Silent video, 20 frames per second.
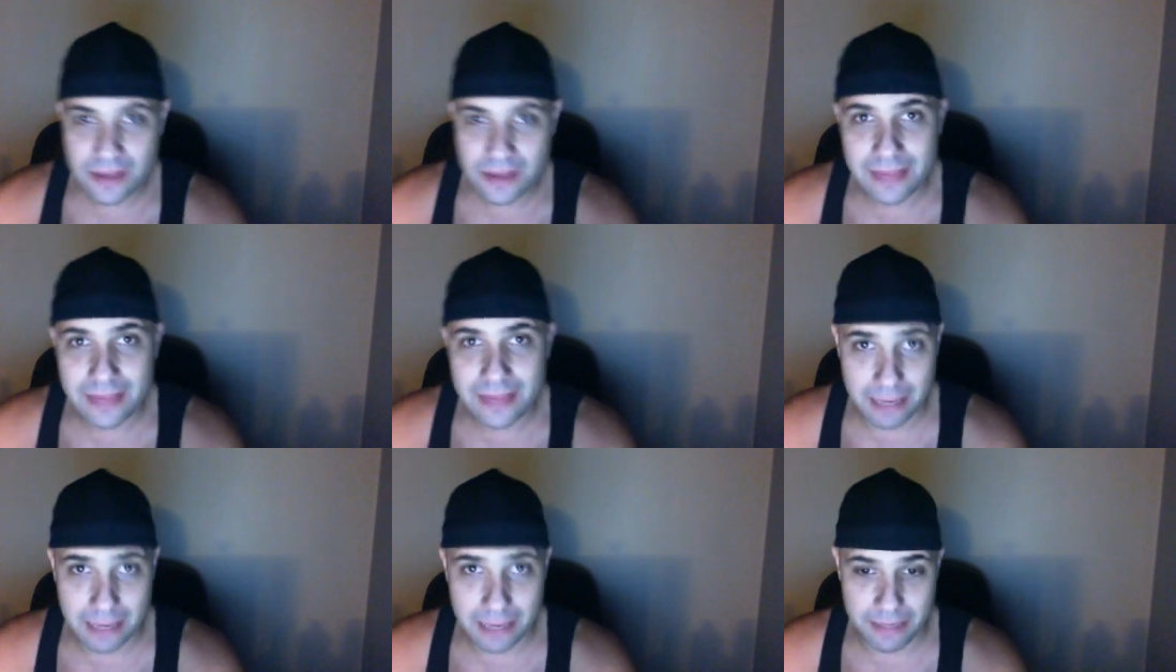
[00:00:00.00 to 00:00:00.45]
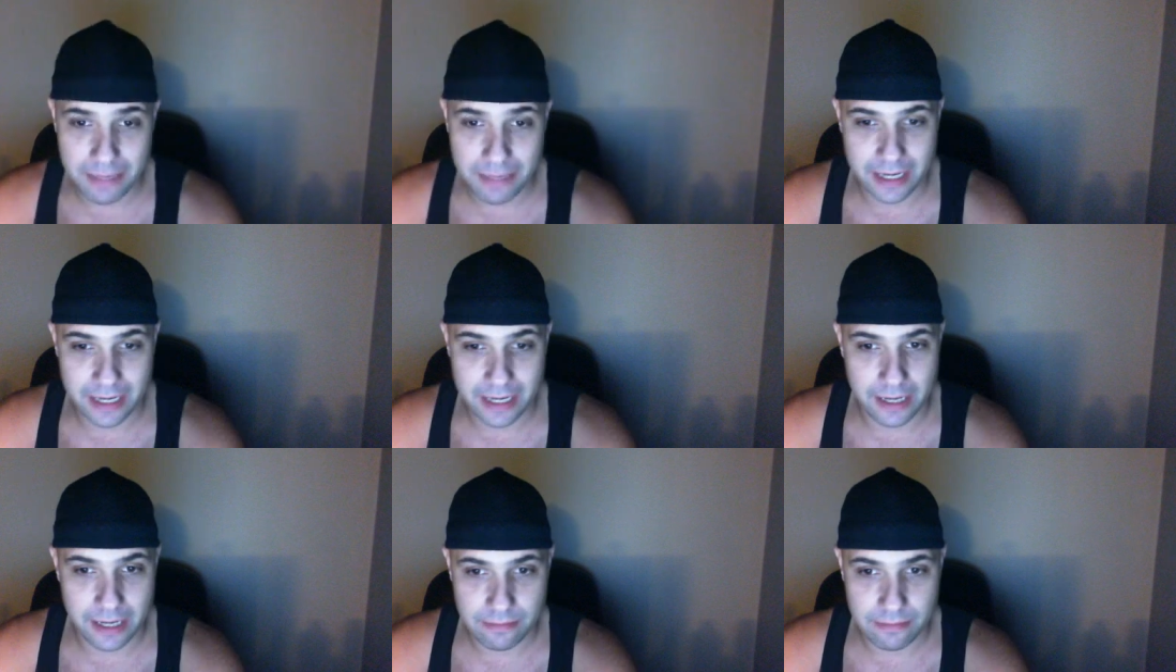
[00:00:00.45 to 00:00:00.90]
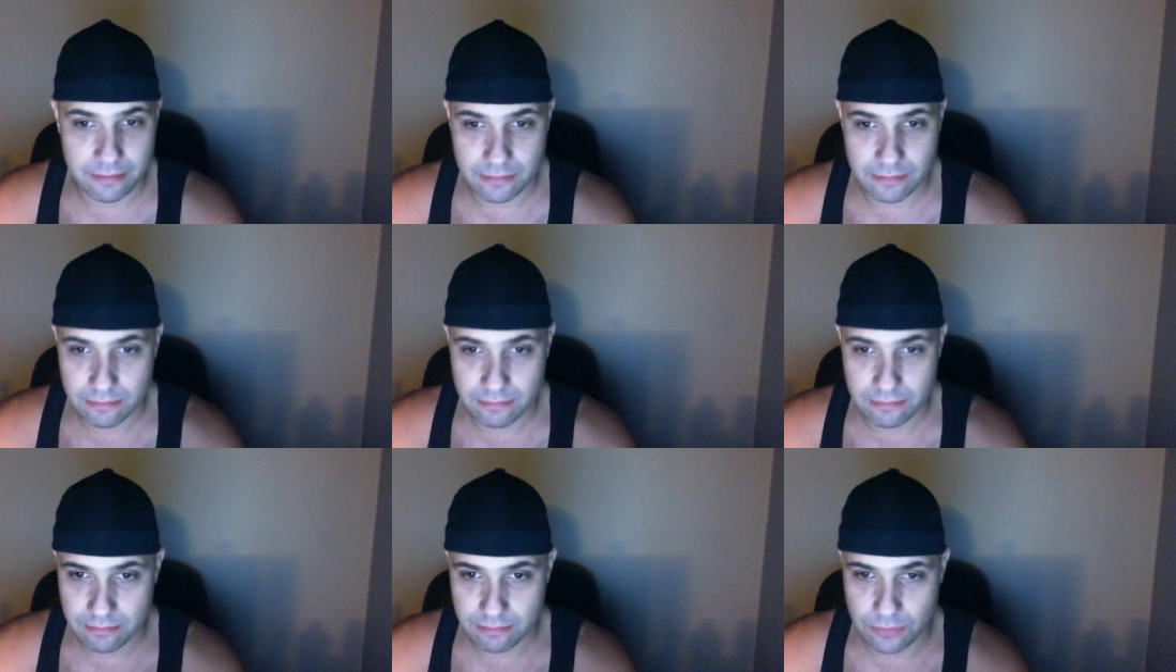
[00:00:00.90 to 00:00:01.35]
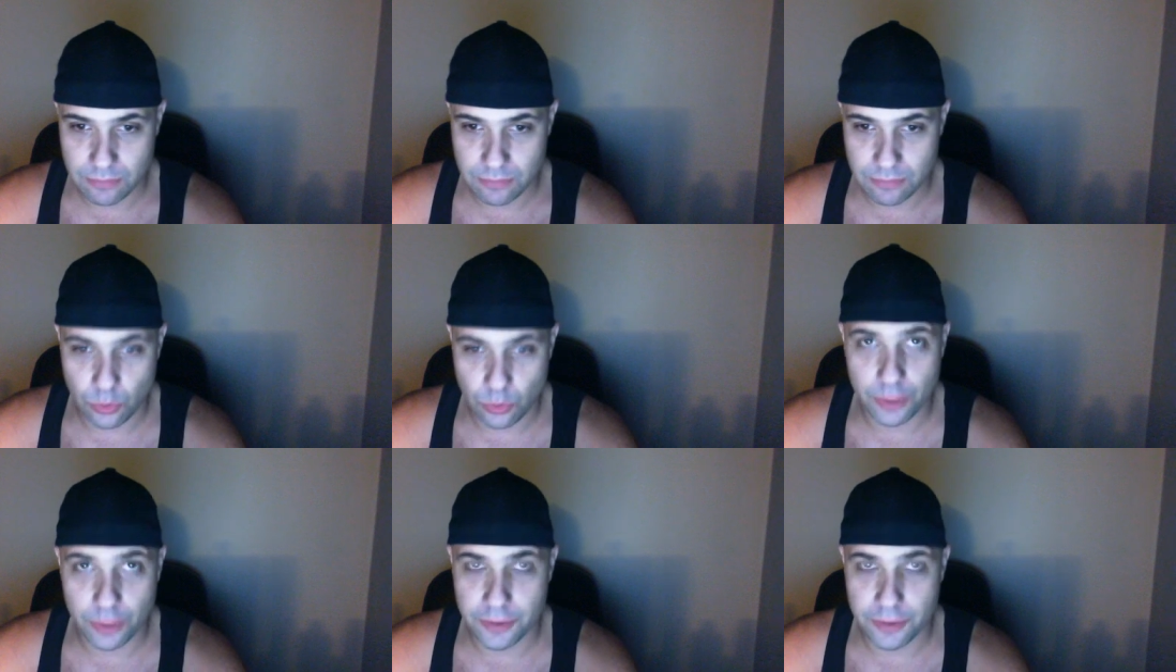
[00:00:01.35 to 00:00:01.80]
They admitted it
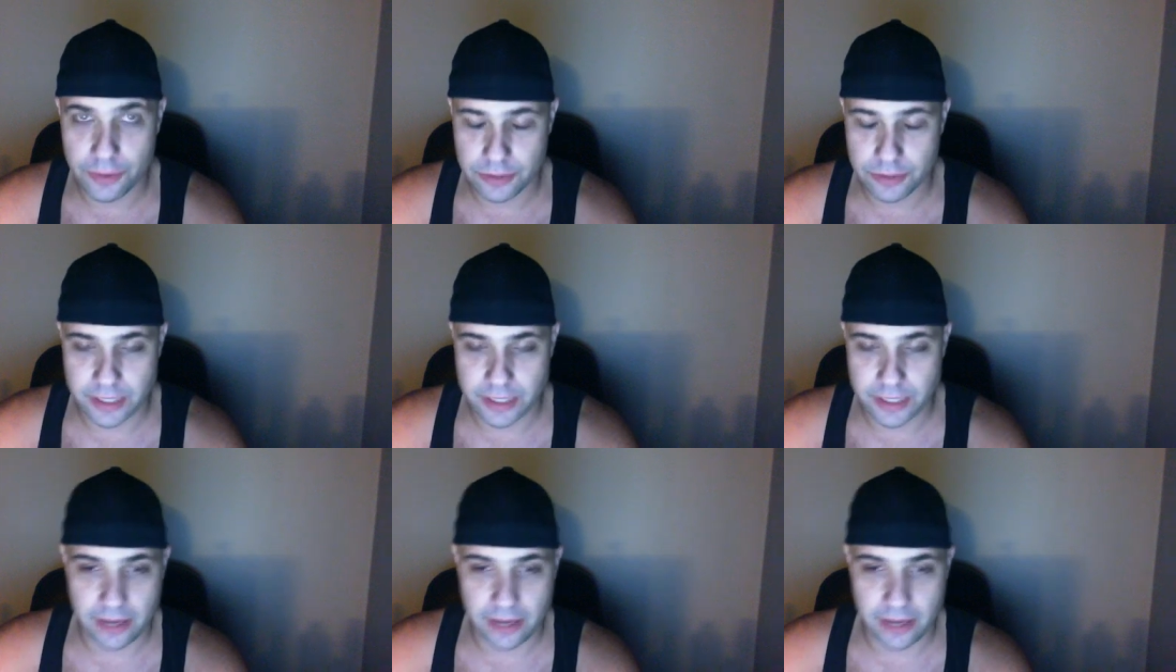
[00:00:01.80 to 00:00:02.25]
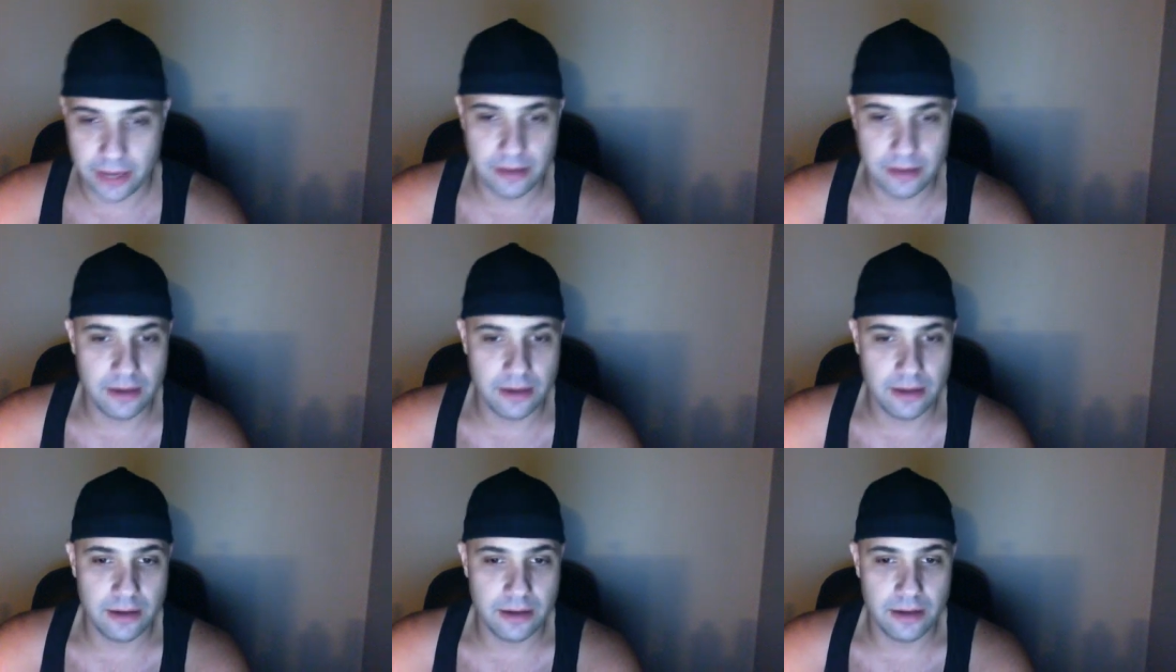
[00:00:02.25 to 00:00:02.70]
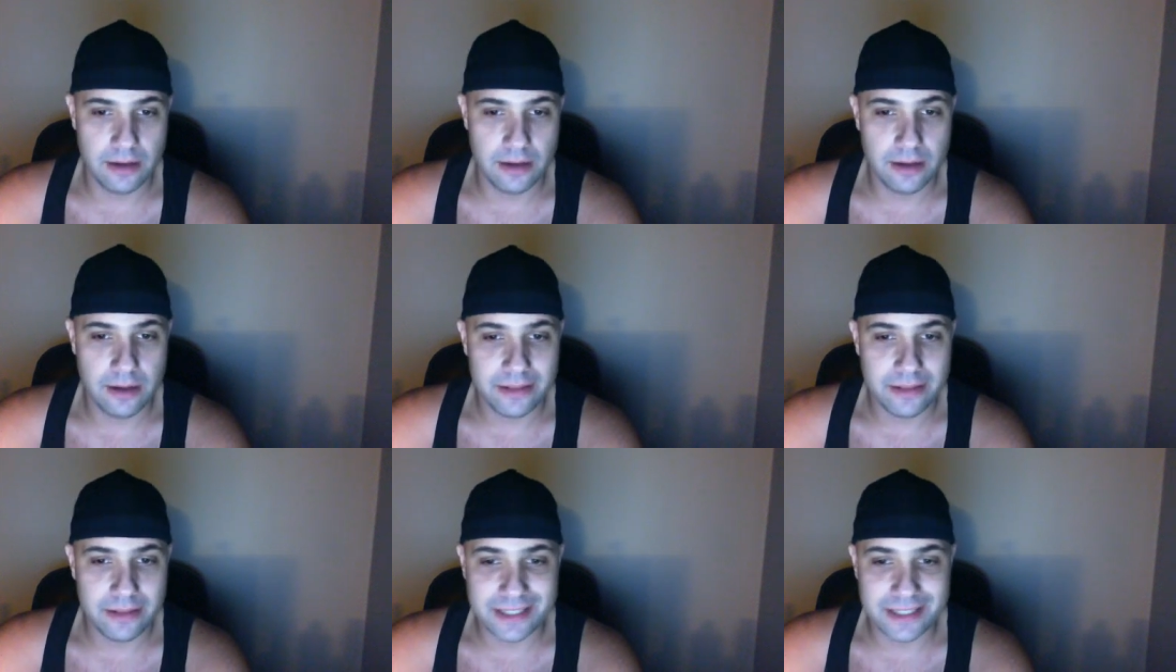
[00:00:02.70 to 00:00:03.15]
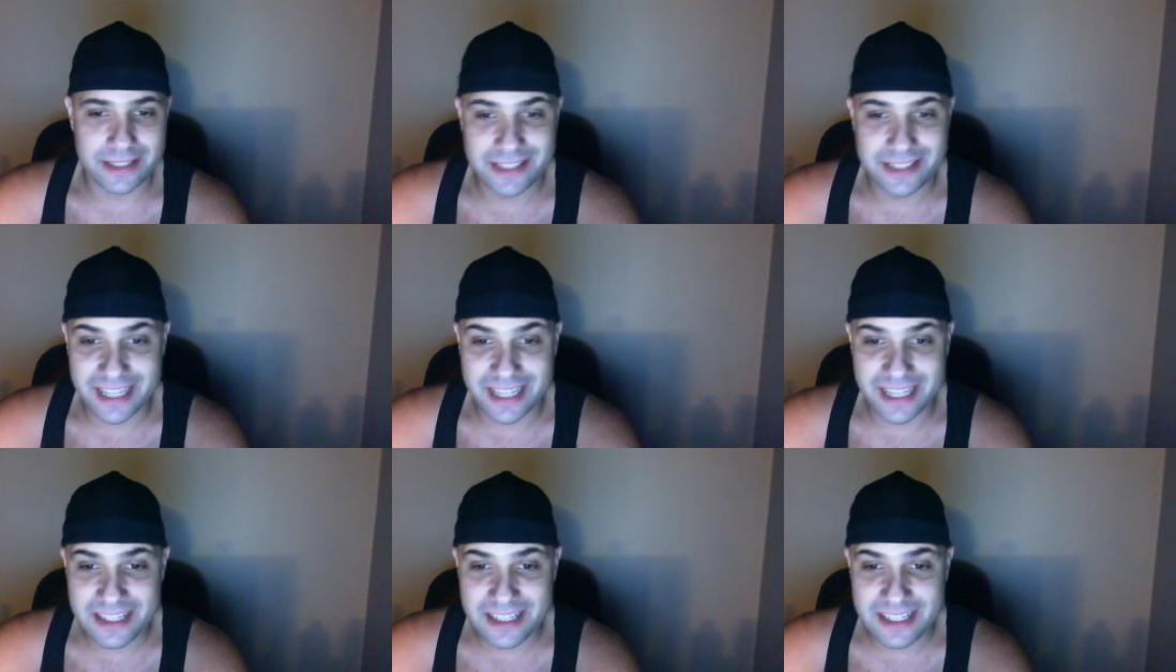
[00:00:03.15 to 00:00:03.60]
on Thursday. The
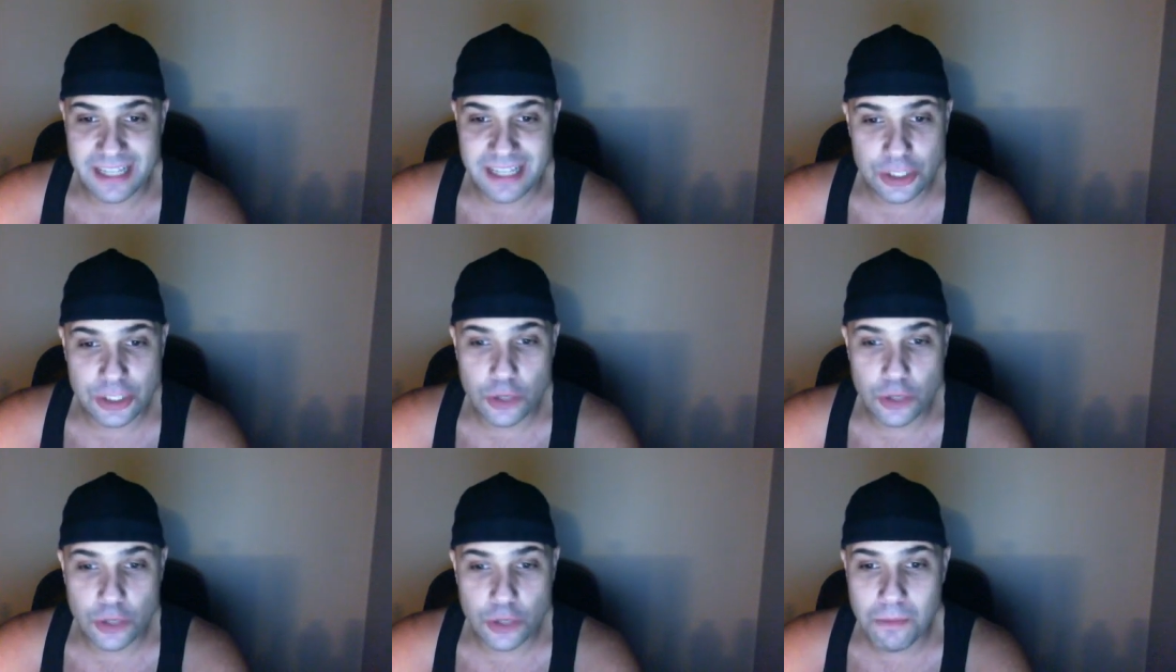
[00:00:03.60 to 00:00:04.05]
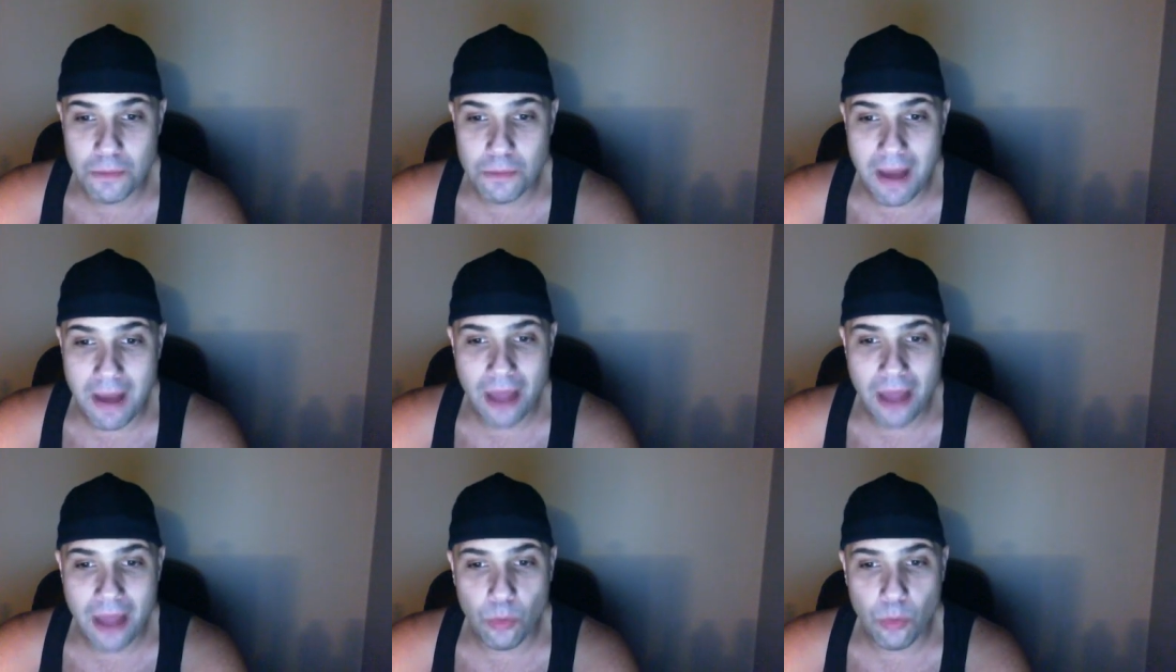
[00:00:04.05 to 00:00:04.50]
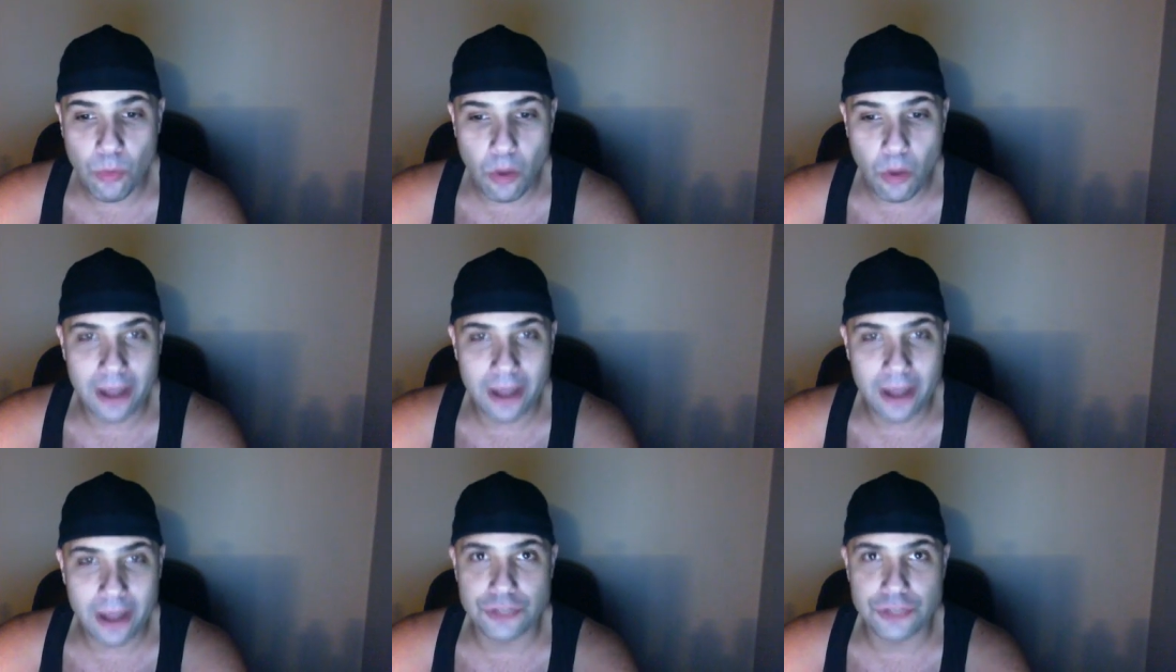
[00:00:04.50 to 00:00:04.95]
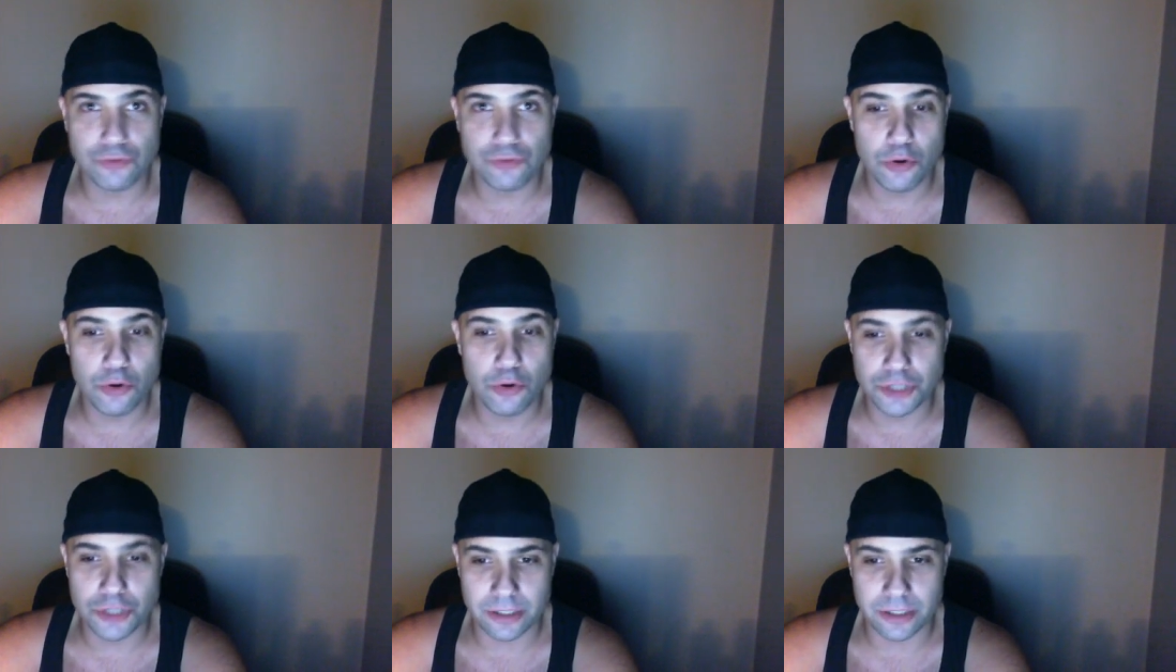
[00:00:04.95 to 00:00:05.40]
62 mile wide
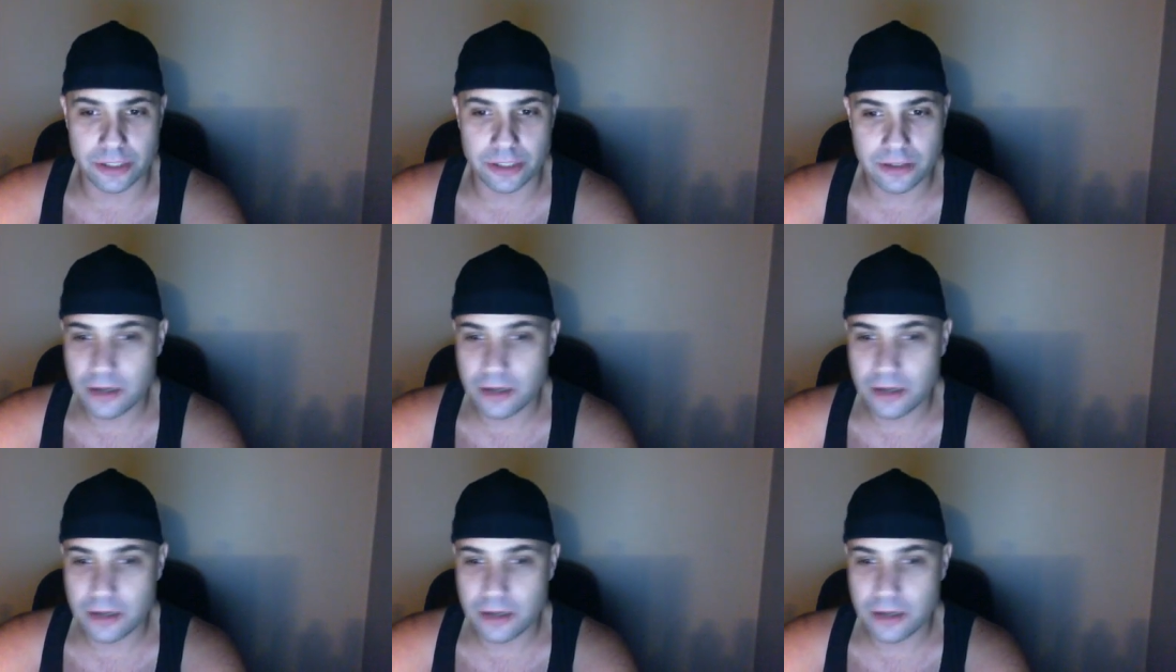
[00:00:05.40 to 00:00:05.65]
Trojan,